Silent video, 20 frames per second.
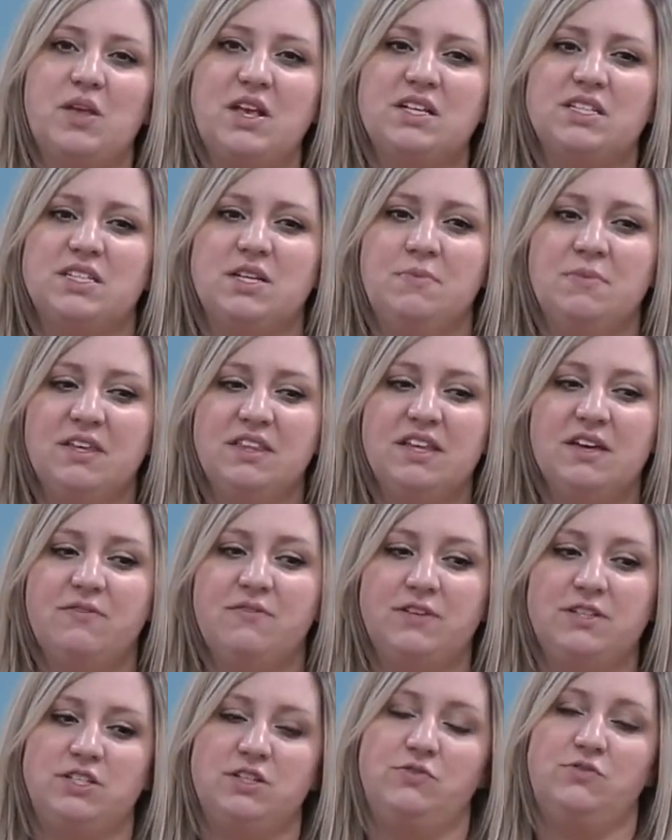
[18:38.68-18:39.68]
something that
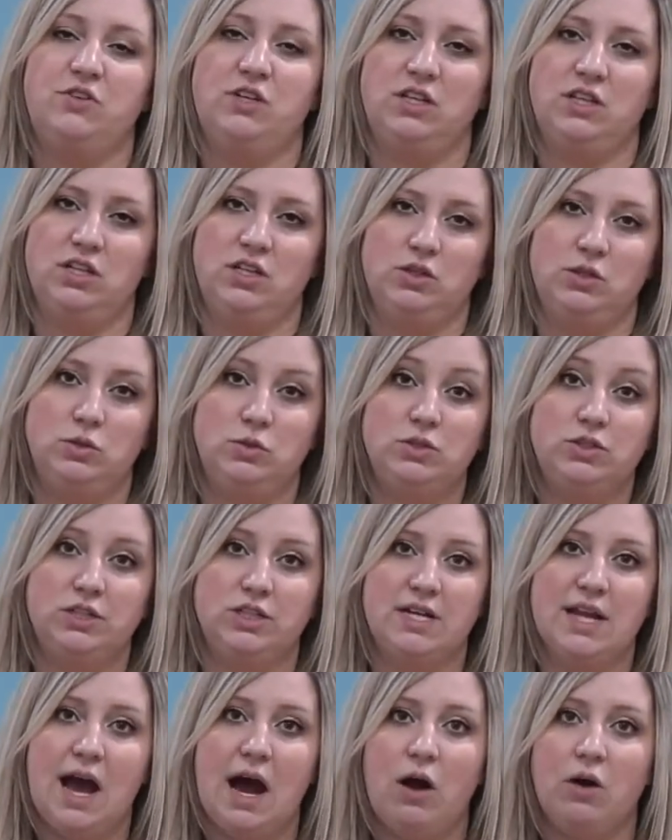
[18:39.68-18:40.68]
fits your foot a little looser
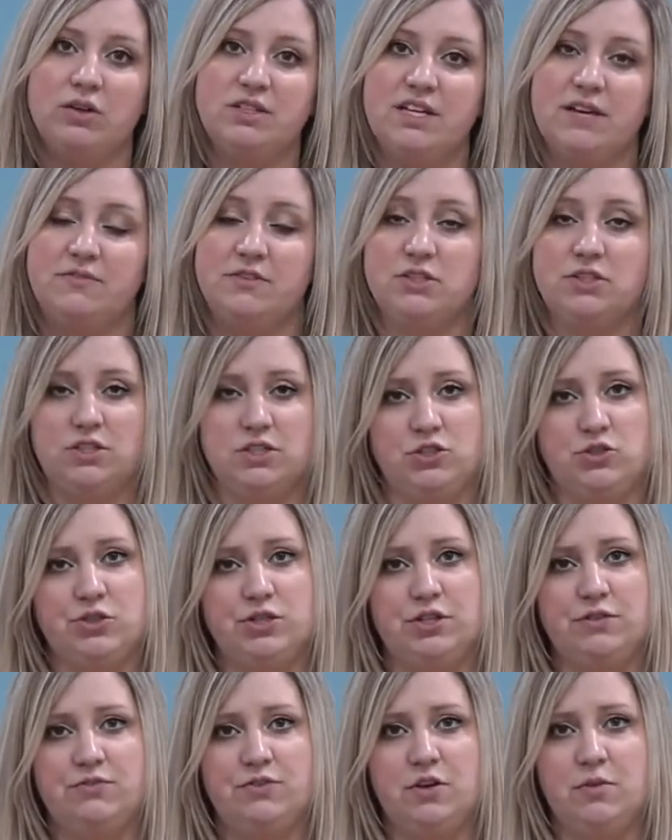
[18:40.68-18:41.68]
now, because after surgery
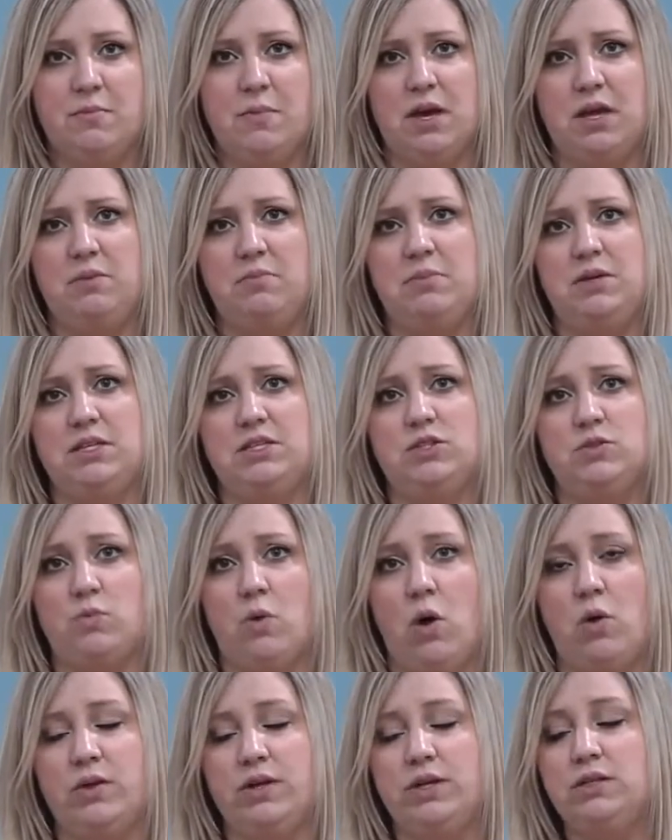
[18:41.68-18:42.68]
your foot might be
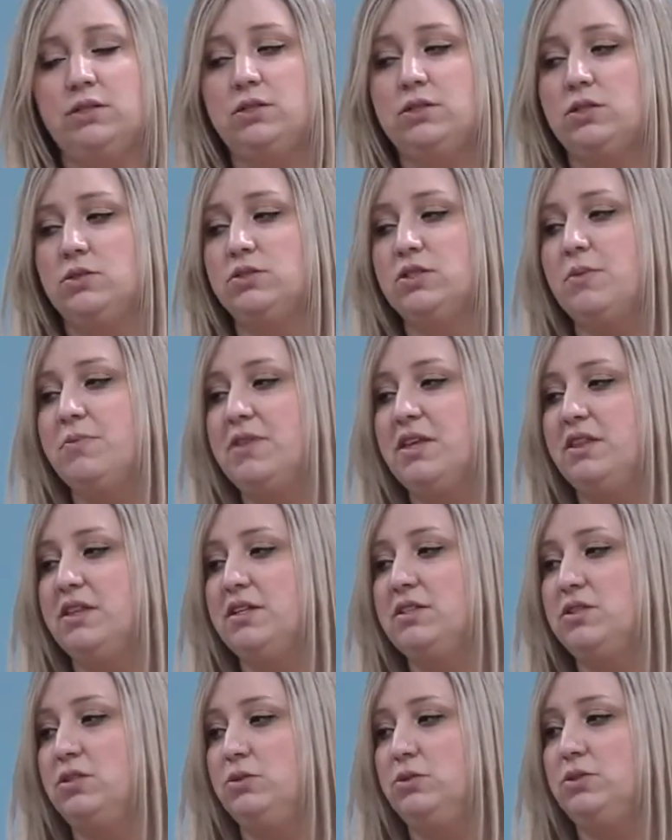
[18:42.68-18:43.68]
swollen, so something
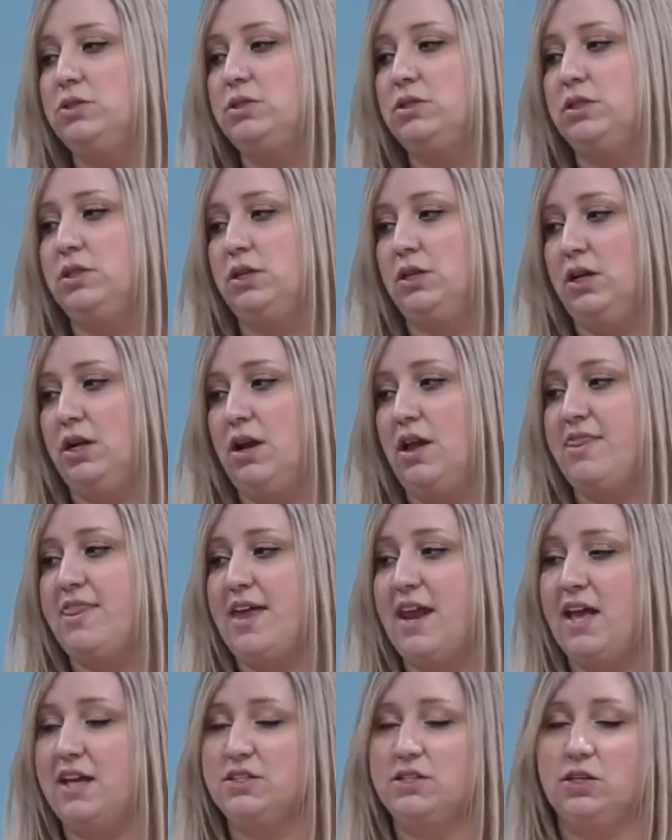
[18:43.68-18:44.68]
that's looser
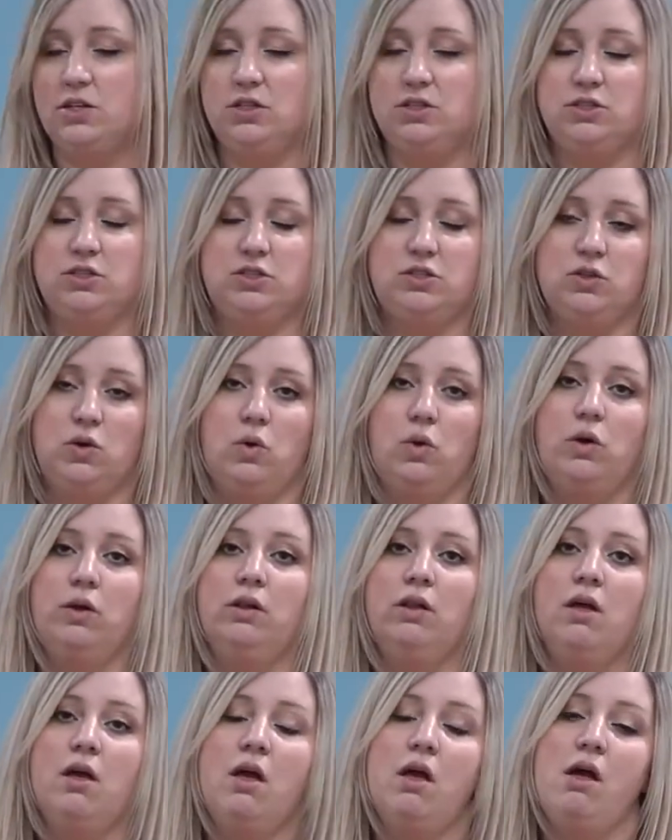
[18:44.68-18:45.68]
that has a good
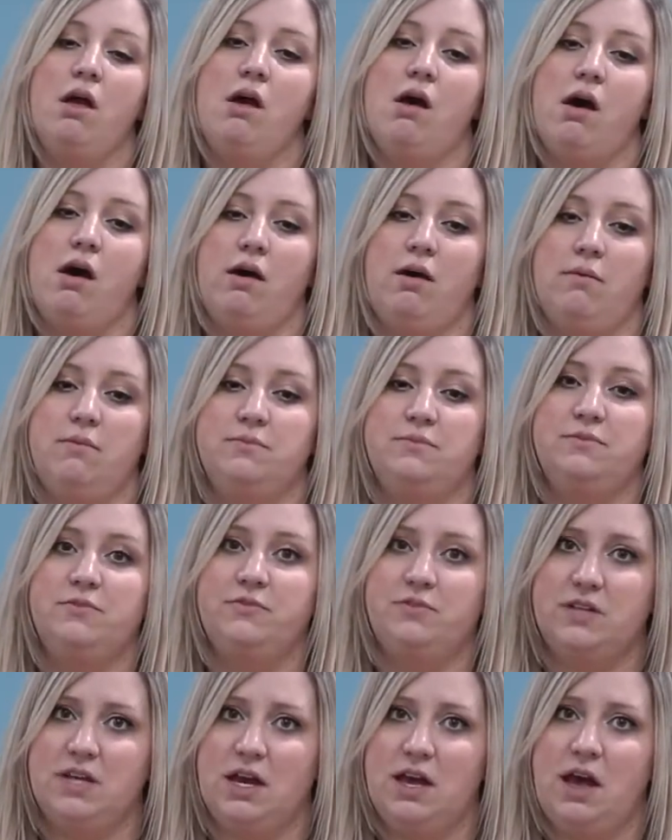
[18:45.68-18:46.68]
sole
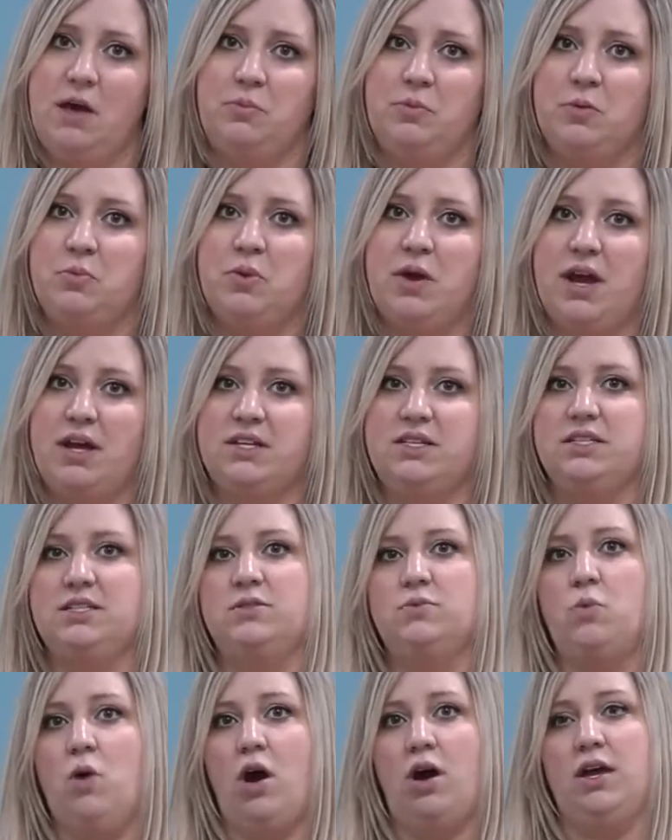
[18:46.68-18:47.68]
to help you
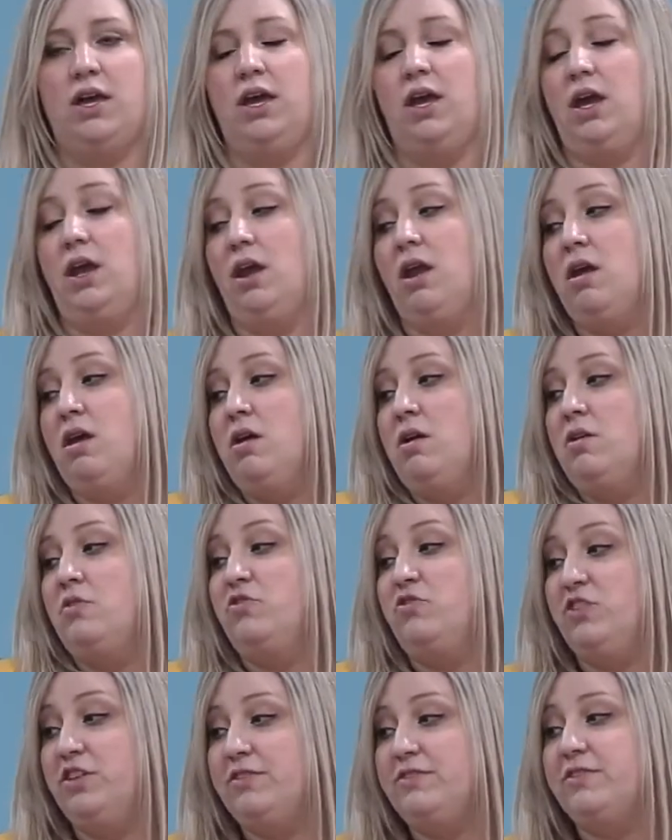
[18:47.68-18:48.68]
practice walking in.
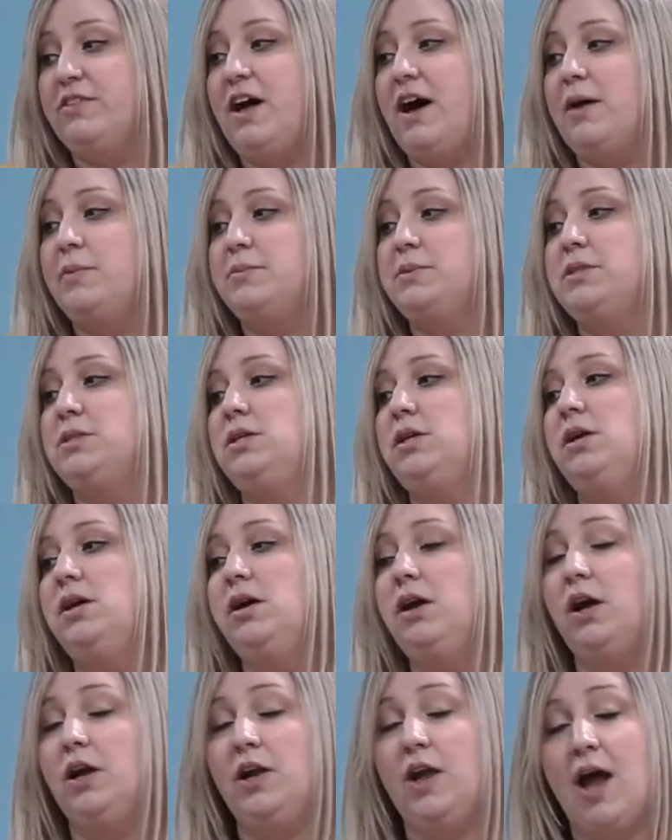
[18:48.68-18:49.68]
Flip-flops
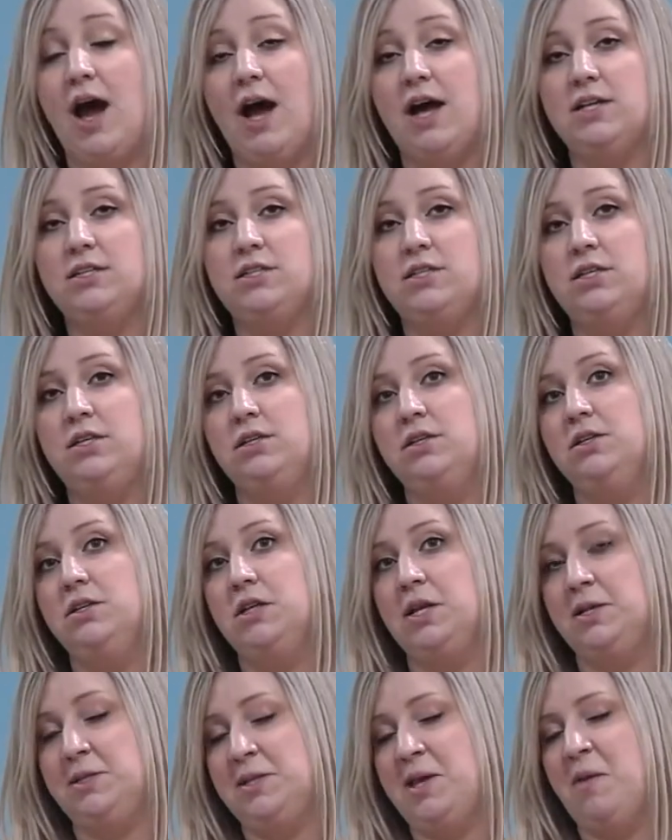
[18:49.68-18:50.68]
are not
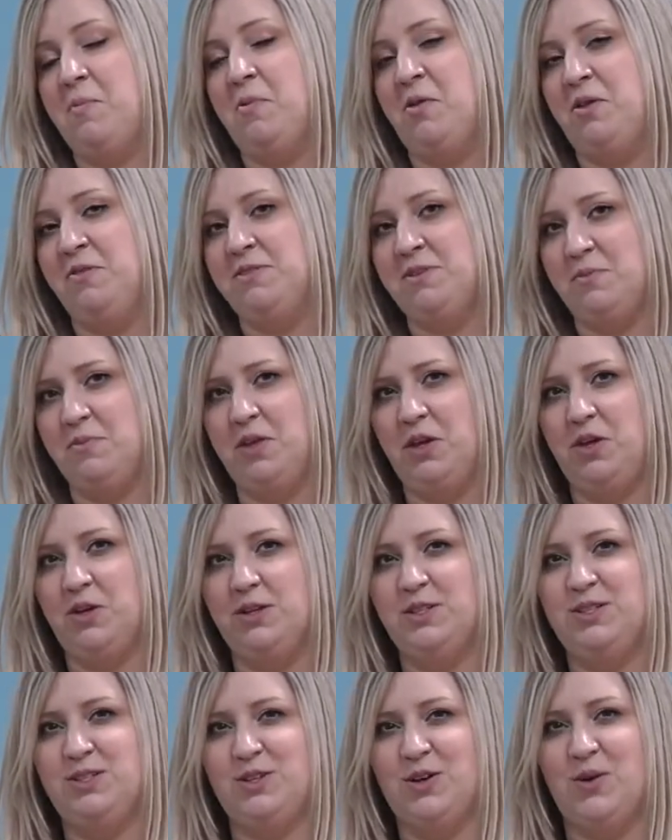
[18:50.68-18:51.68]
an example of something
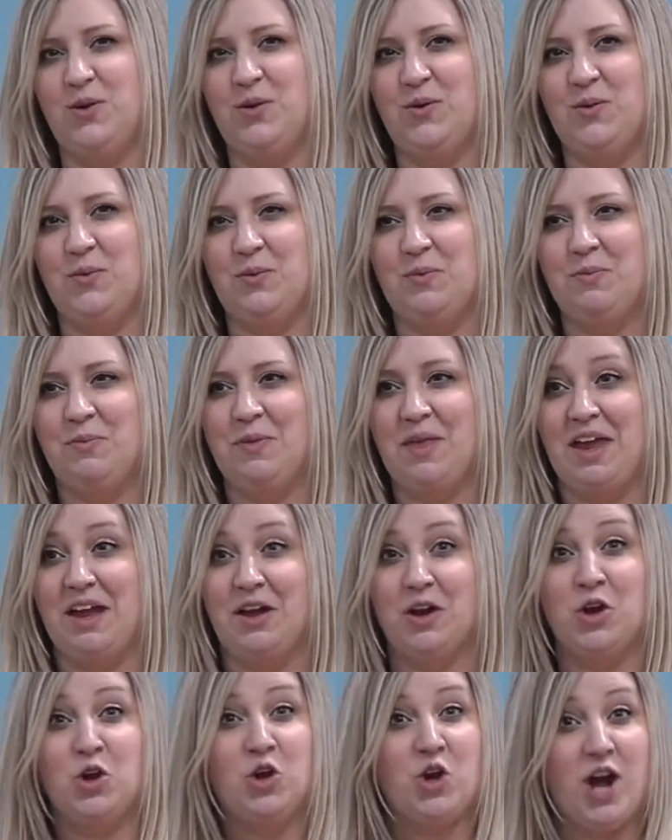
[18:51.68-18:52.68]
good, so like
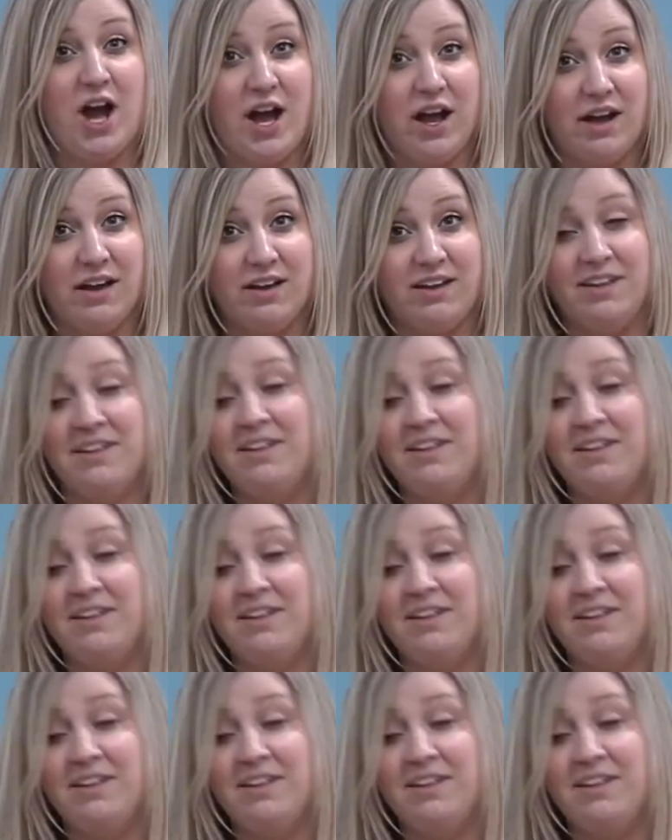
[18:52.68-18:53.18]
a Croc